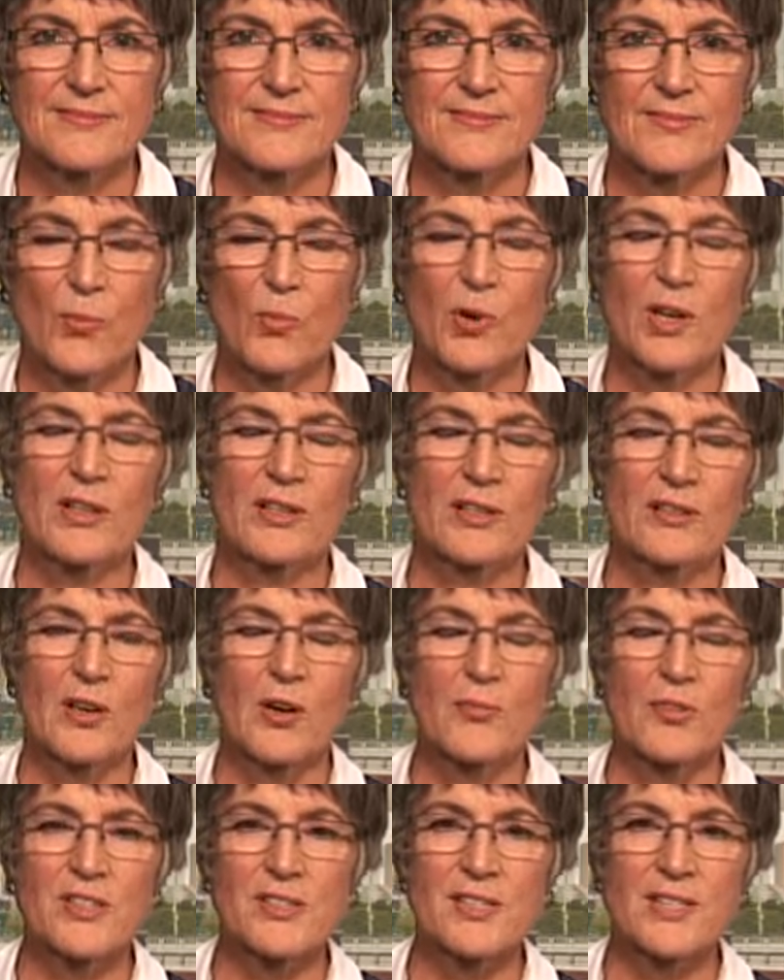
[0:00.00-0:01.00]
Well,
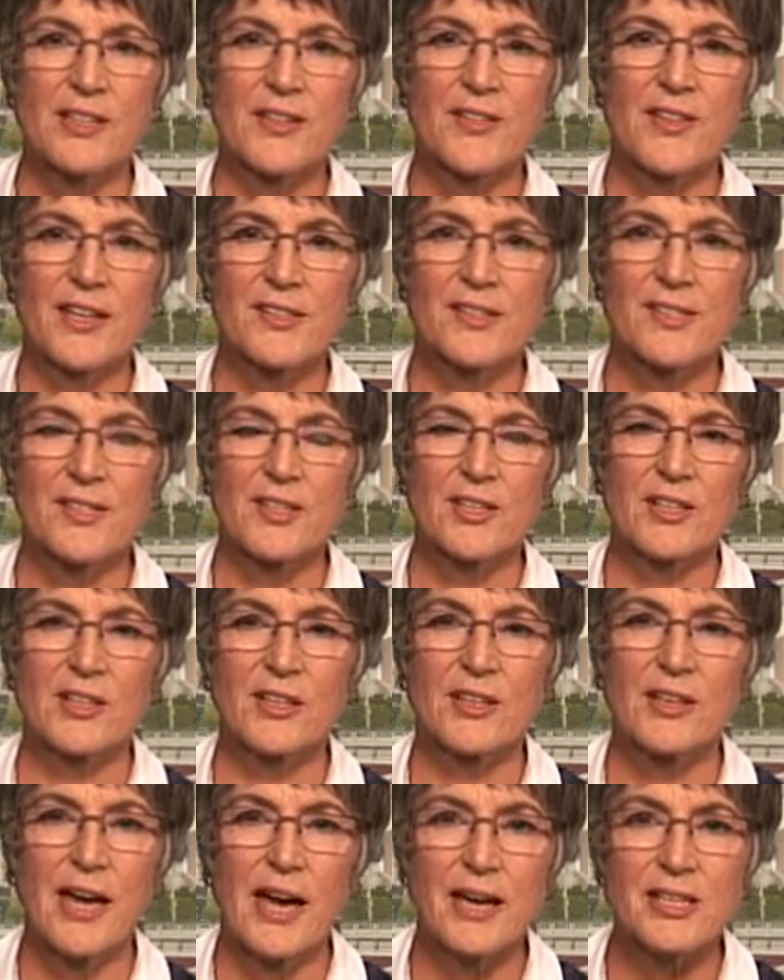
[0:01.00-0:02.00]
obviously that's
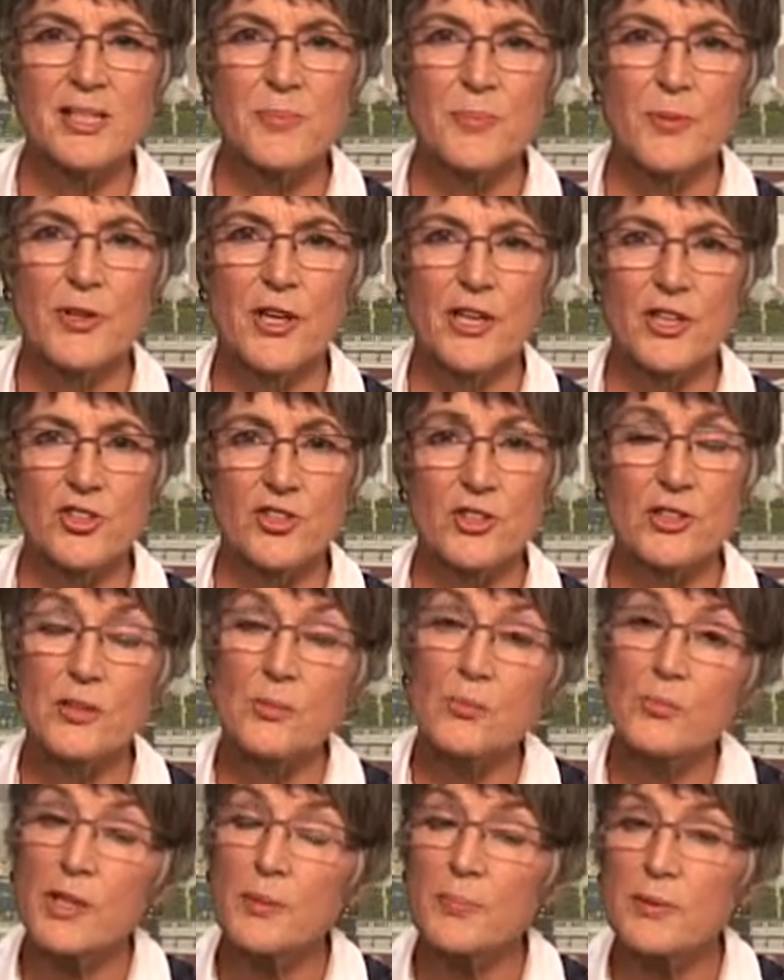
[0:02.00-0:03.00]
the aspiration,
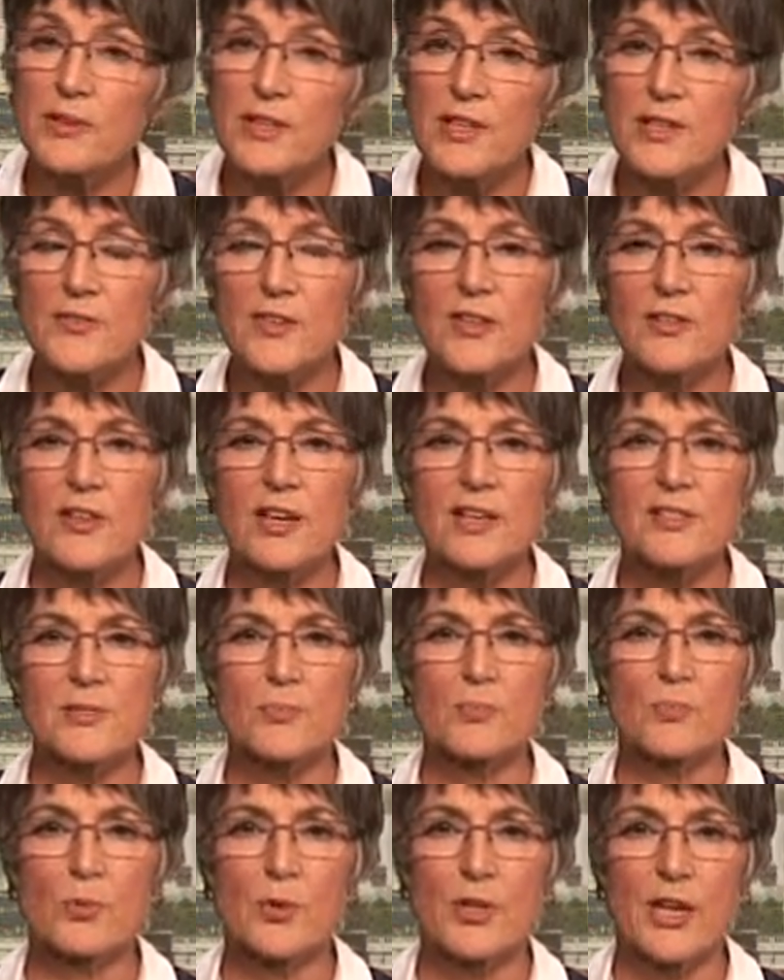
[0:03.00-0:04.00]
and we believe that that
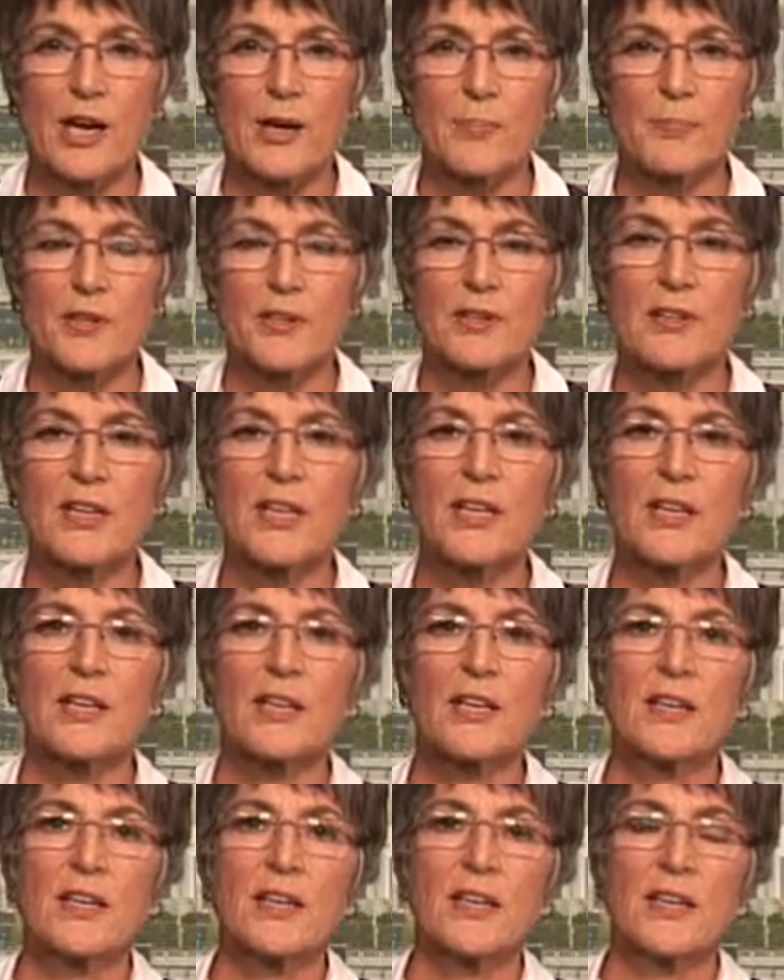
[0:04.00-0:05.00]
would happen.
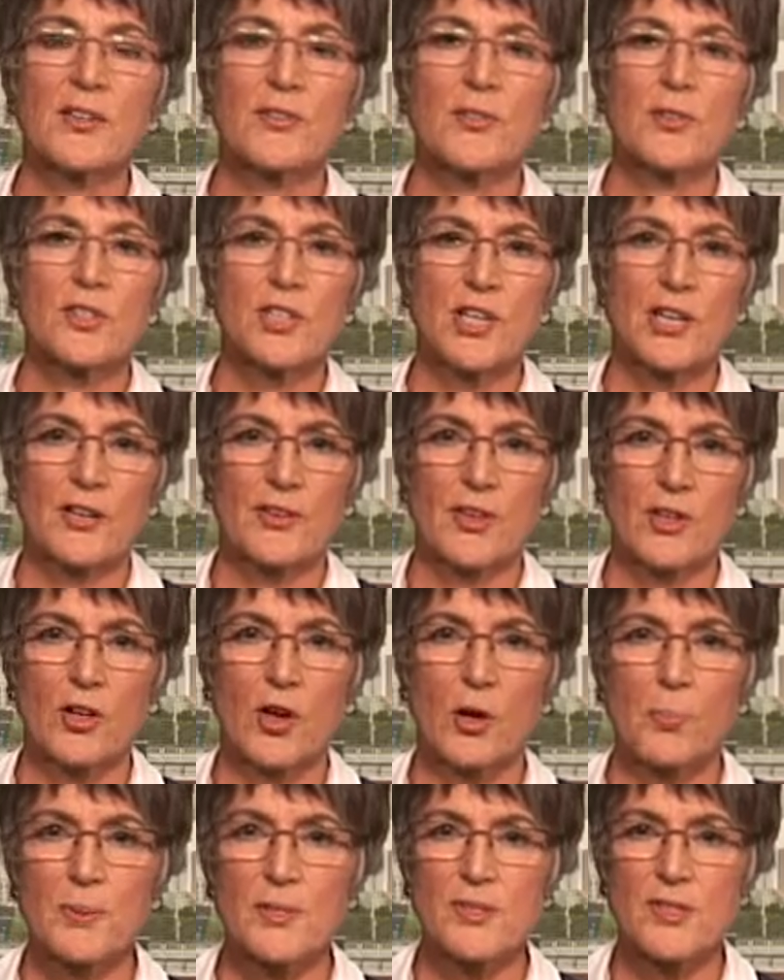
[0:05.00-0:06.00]
If you take the
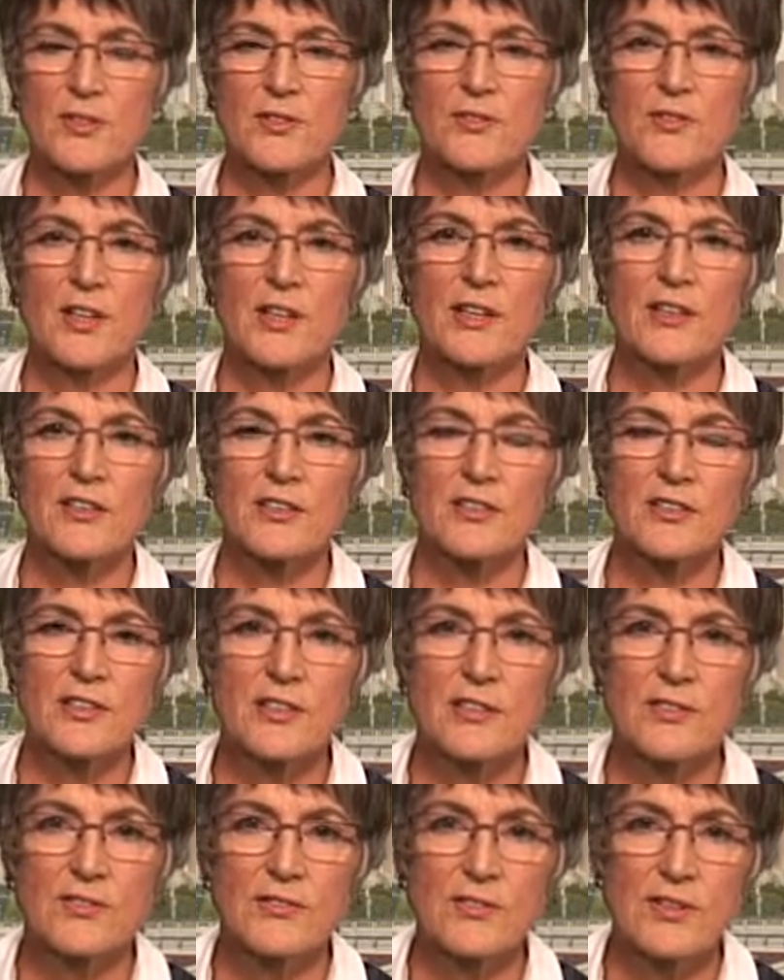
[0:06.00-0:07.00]
opposite of that,
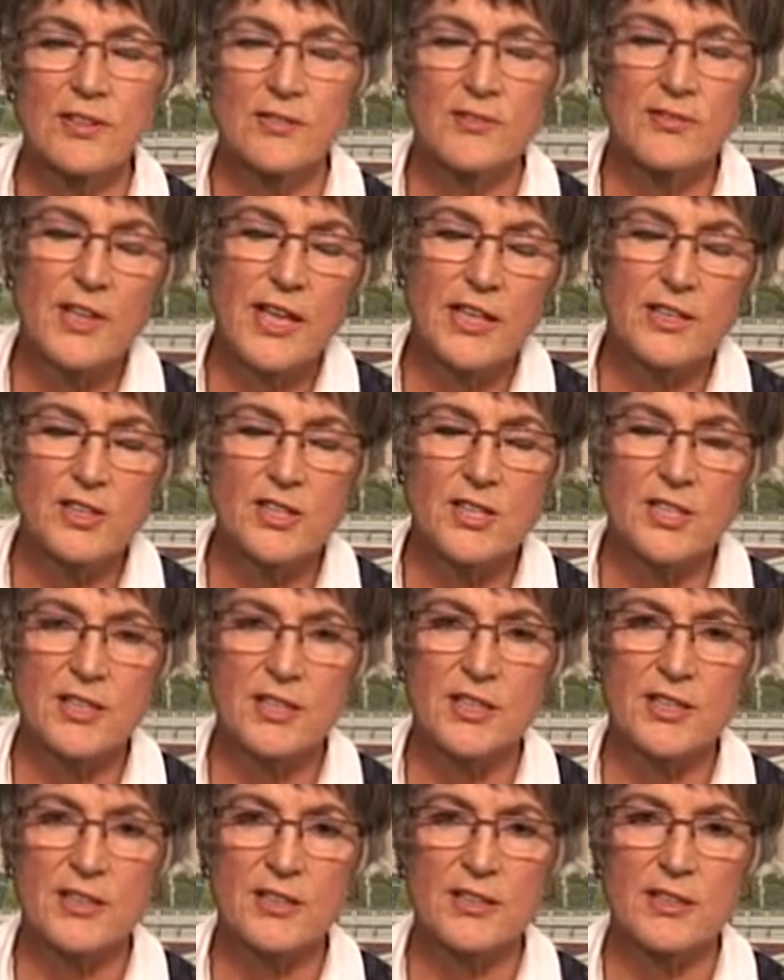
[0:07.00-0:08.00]
in fact,
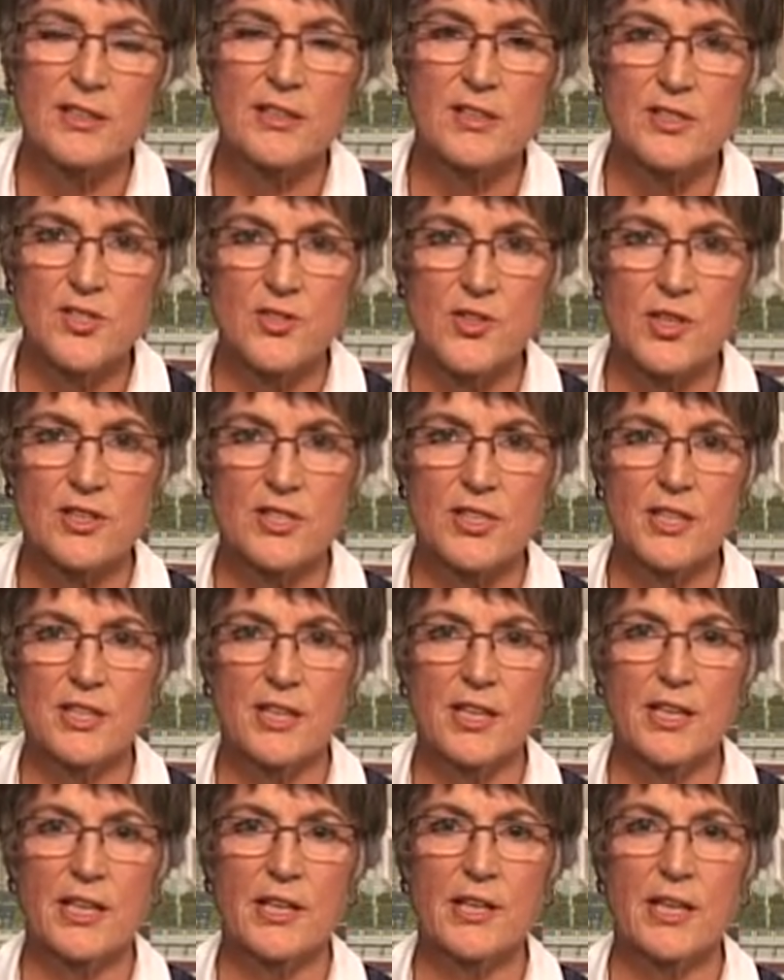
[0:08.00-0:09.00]

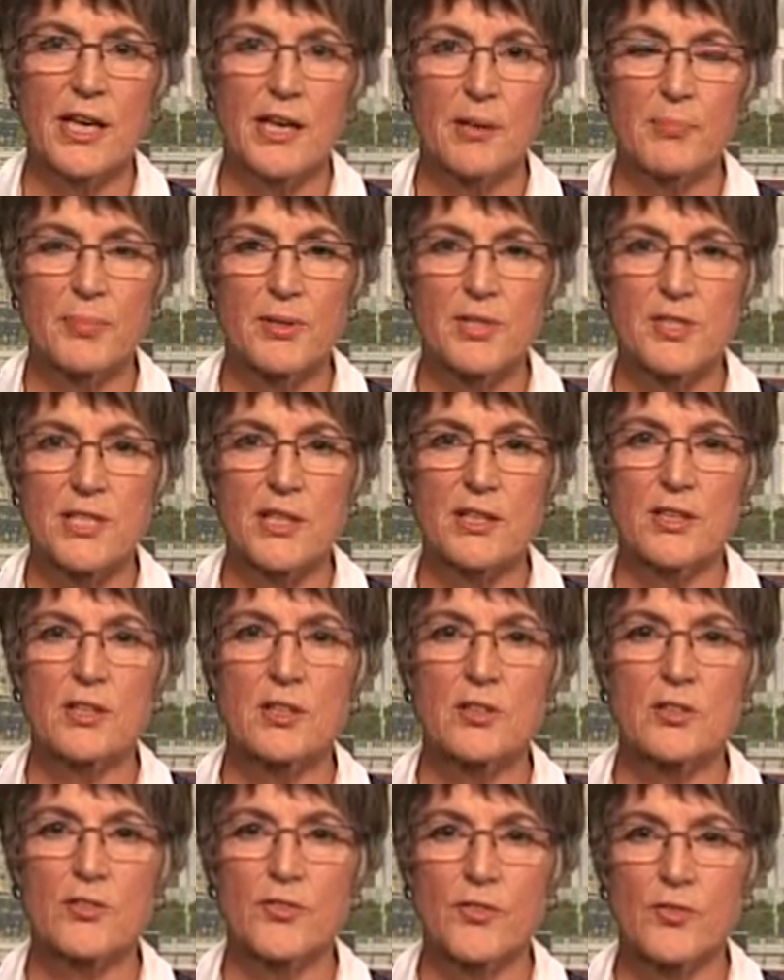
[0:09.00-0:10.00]
instructing in a
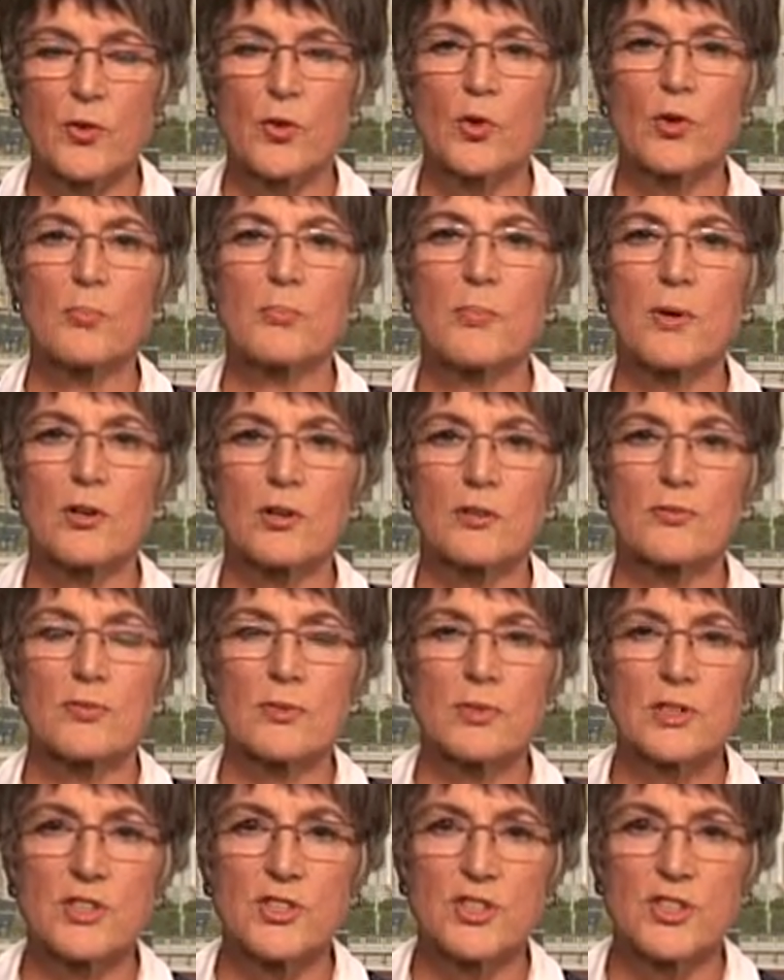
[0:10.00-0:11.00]
particular form of
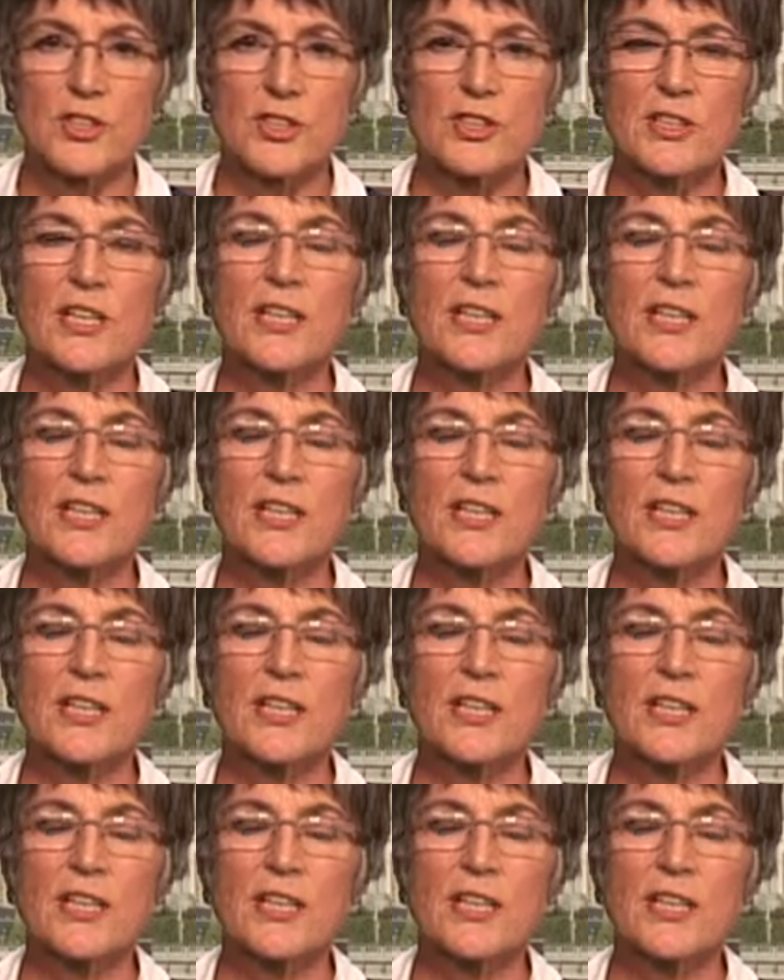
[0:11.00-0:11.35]
religion,